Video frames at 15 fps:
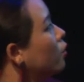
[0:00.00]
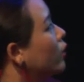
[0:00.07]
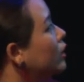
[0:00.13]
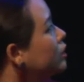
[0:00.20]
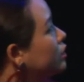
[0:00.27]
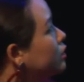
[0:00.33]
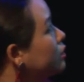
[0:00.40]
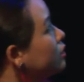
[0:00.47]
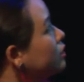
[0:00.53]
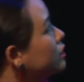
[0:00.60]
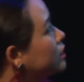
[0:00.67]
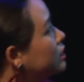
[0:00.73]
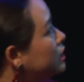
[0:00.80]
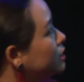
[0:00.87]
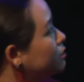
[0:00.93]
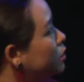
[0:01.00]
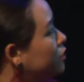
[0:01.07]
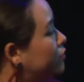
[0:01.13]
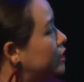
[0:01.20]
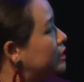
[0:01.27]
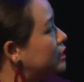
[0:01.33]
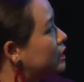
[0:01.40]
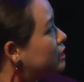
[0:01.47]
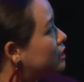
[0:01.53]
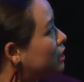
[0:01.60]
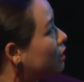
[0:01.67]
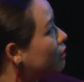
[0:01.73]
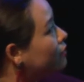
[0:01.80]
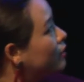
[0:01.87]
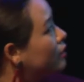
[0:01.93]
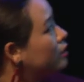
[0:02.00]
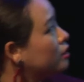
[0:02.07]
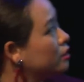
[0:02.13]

When you see movies and stuff,